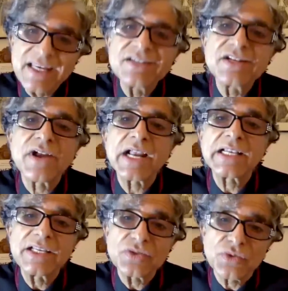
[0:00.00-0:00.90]

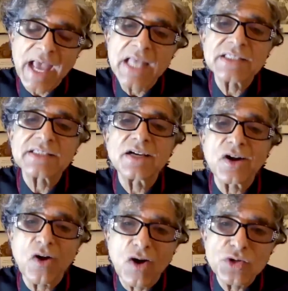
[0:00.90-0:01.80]
indirectly to
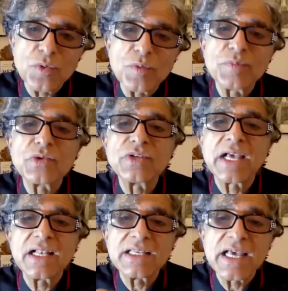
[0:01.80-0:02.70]
cancer
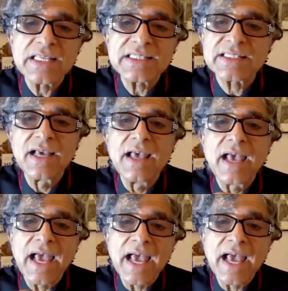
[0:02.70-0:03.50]
autoimmune illness